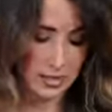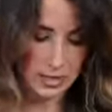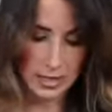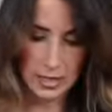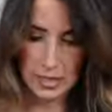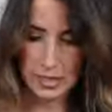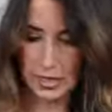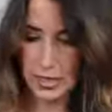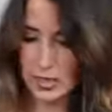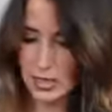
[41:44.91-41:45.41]

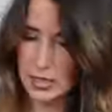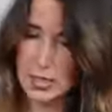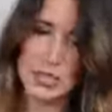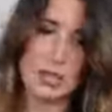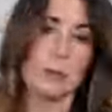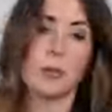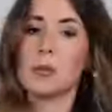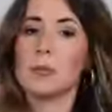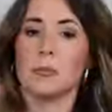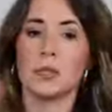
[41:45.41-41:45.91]
Didn't need to
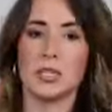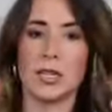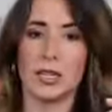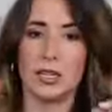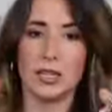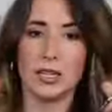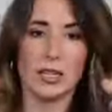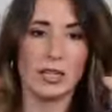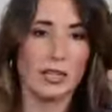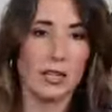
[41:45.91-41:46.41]
steam them.
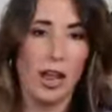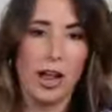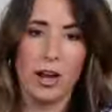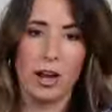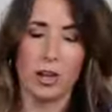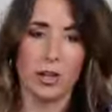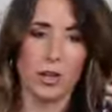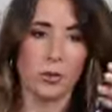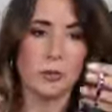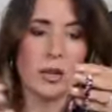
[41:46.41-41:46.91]
Didn't need to
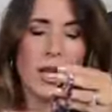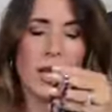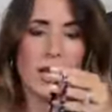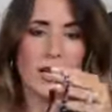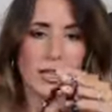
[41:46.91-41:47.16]
iron them.